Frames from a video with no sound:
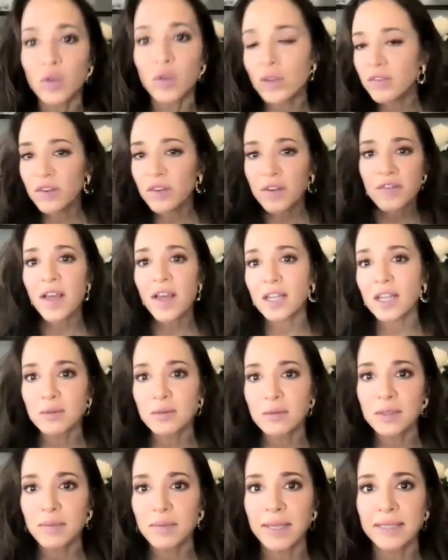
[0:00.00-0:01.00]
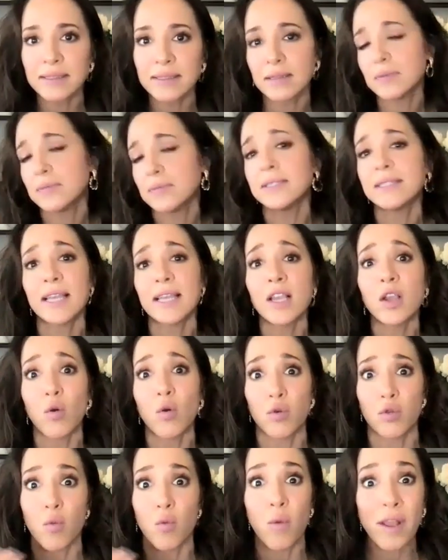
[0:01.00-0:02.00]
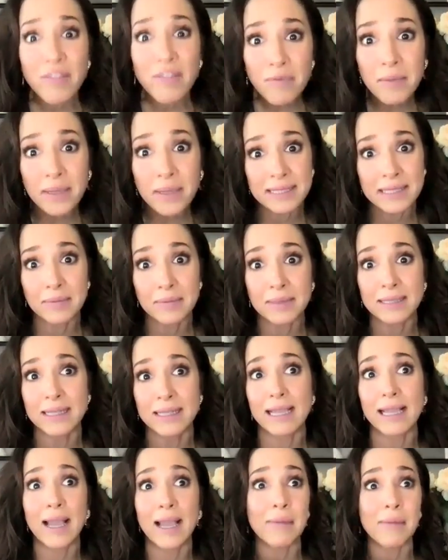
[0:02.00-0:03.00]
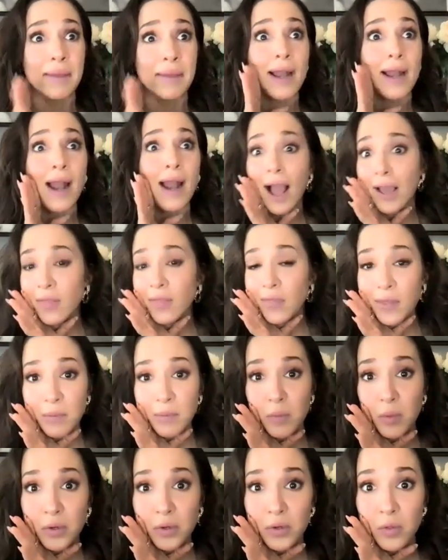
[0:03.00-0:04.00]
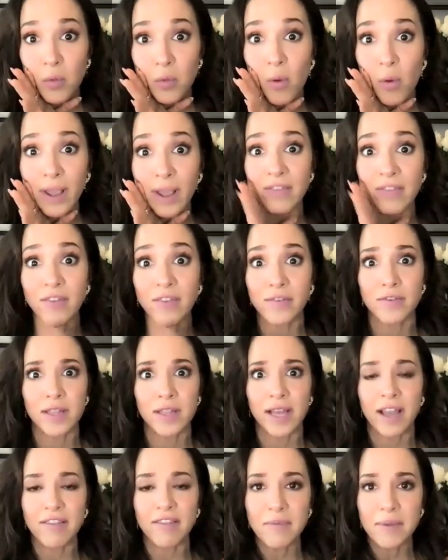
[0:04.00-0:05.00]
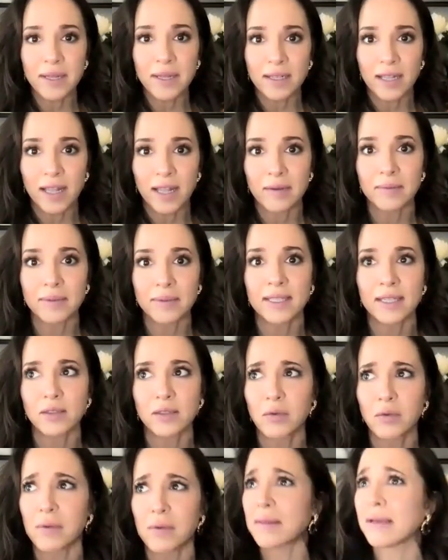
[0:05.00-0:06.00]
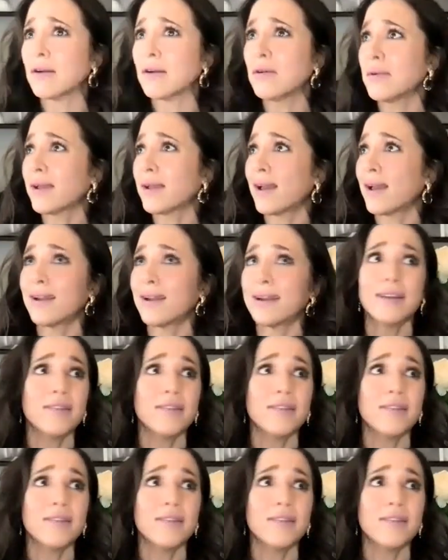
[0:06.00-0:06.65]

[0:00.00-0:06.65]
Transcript: So even if the husband makes a mistake or the wife makes a mistake, I think more to the wife. I feel like I've made a lot of mistakes where I'm like, oh my God, I